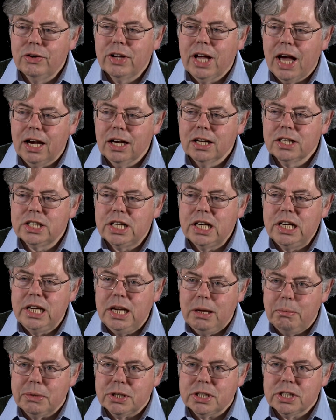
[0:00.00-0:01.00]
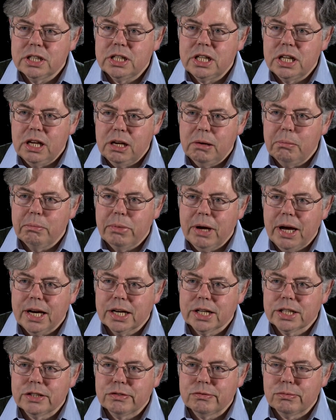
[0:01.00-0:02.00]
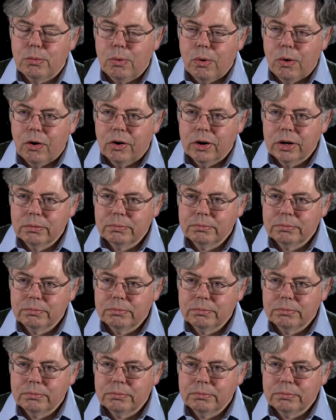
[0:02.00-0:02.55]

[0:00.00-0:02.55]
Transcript: cannot delimit the impact of war.